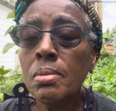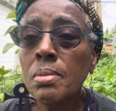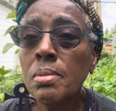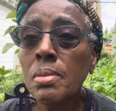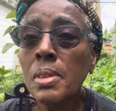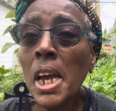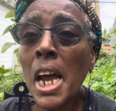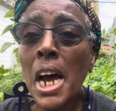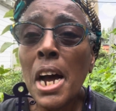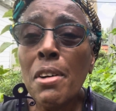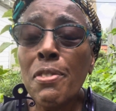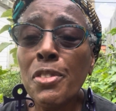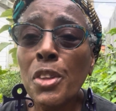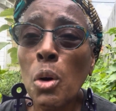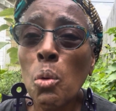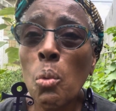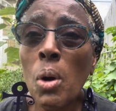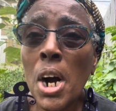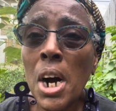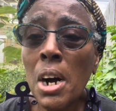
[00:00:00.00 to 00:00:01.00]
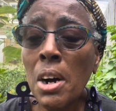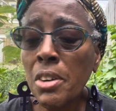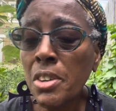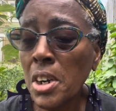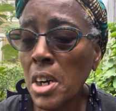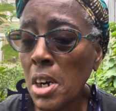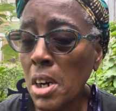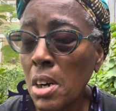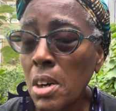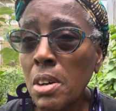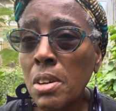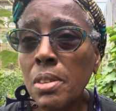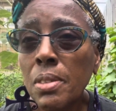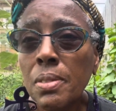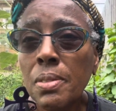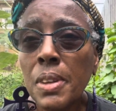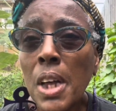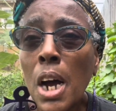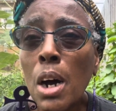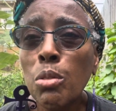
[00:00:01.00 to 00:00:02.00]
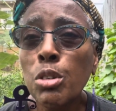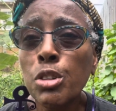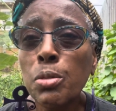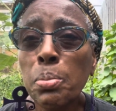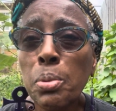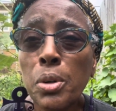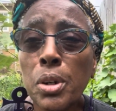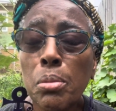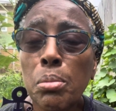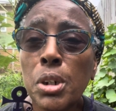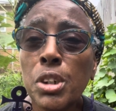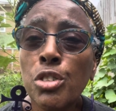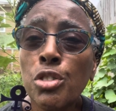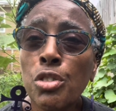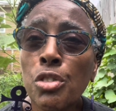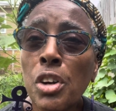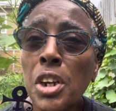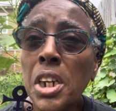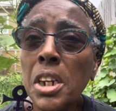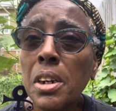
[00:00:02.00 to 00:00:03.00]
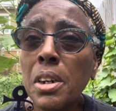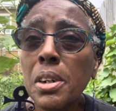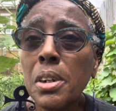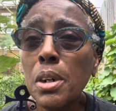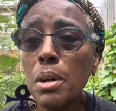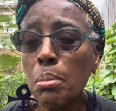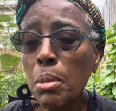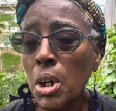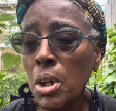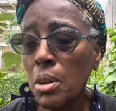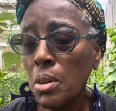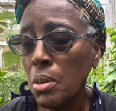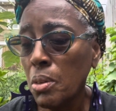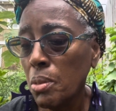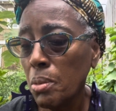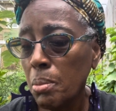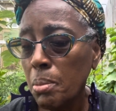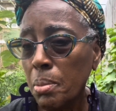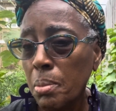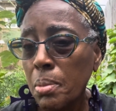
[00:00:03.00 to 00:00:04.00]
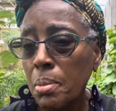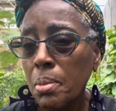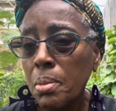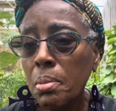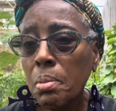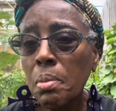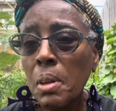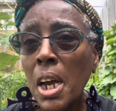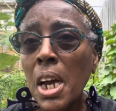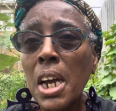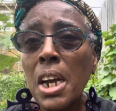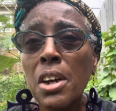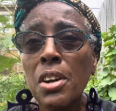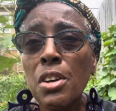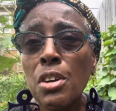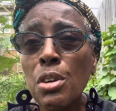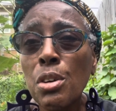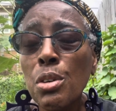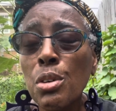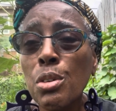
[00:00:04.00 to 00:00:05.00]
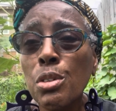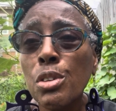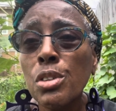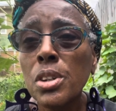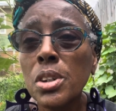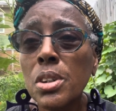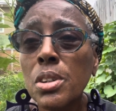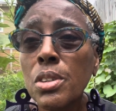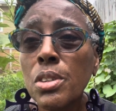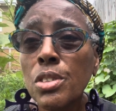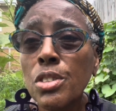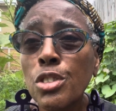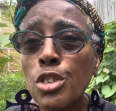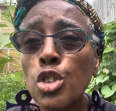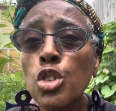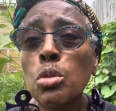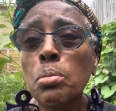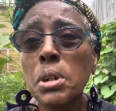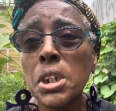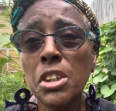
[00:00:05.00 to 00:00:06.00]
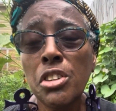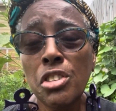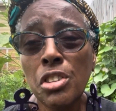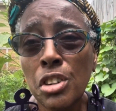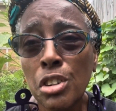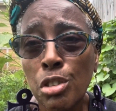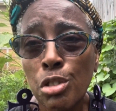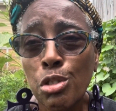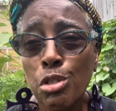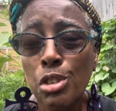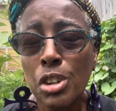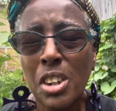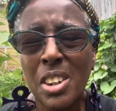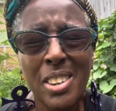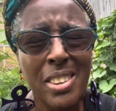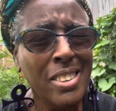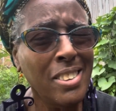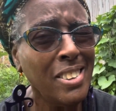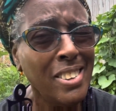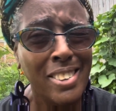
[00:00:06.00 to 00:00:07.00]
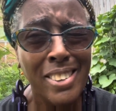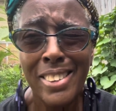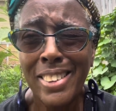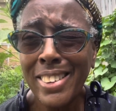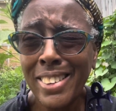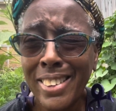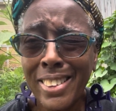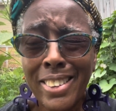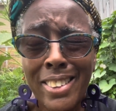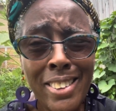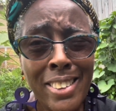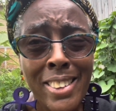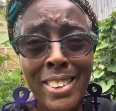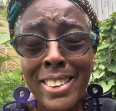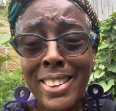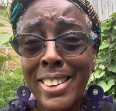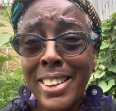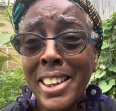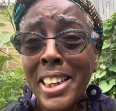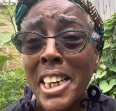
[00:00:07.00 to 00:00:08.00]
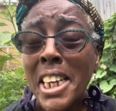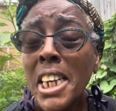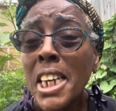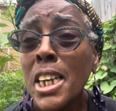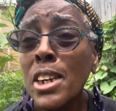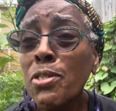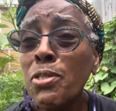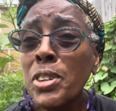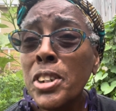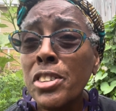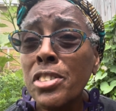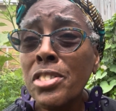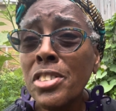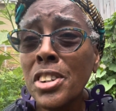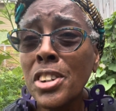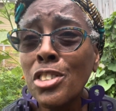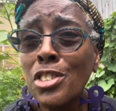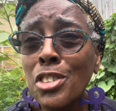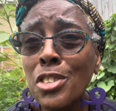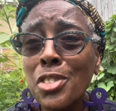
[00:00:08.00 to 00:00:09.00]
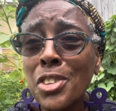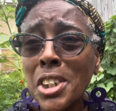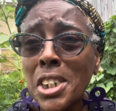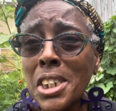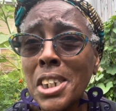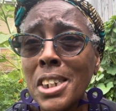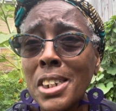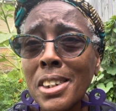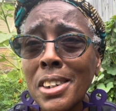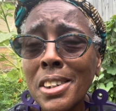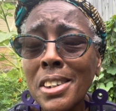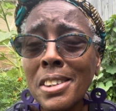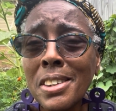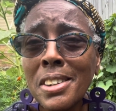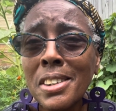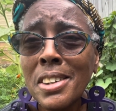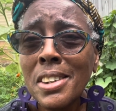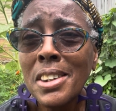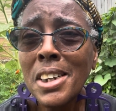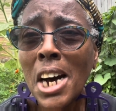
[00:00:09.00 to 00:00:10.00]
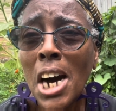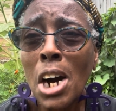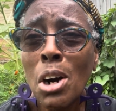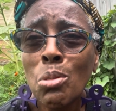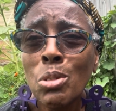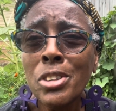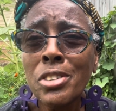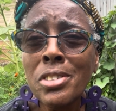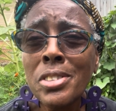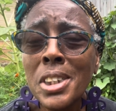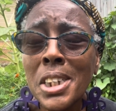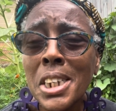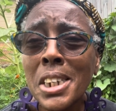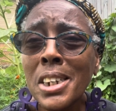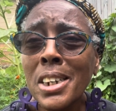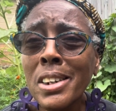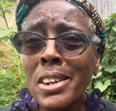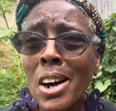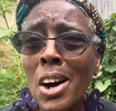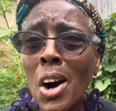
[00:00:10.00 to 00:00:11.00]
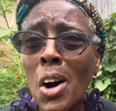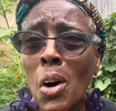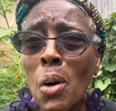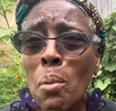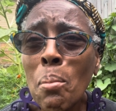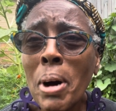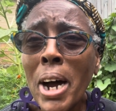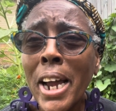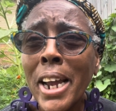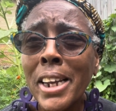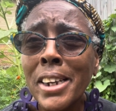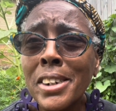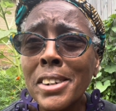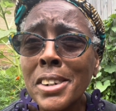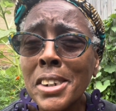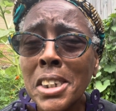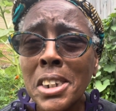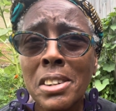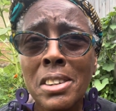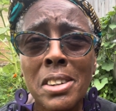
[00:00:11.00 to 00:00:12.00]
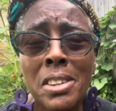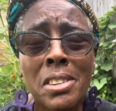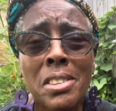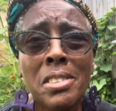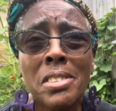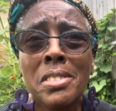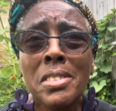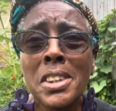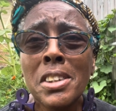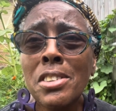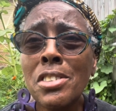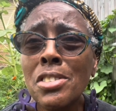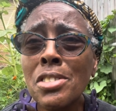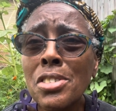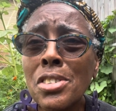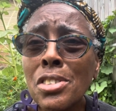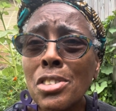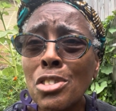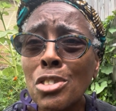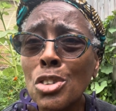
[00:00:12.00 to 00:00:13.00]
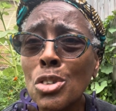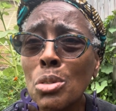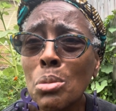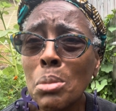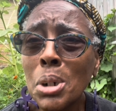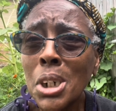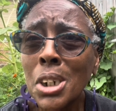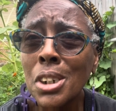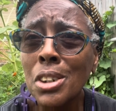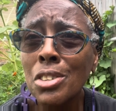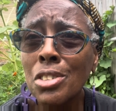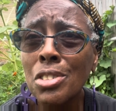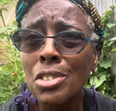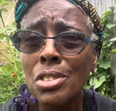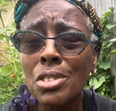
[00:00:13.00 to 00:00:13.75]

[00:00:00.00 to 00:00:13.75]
After a while, y'all, I was pretty much ready to come home. I had heard too much history, if it's such a thing. I was thinking, oh my goodness, this is just too much.